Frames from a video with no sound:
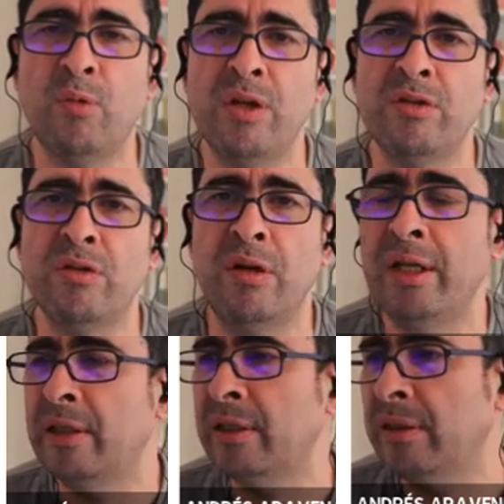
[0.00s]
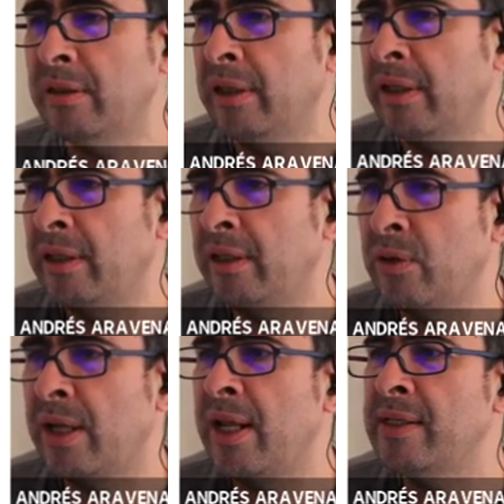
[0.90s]
question later,
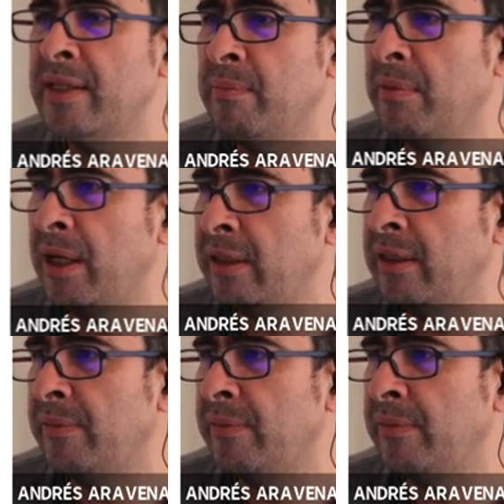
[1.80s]
you can ask them later.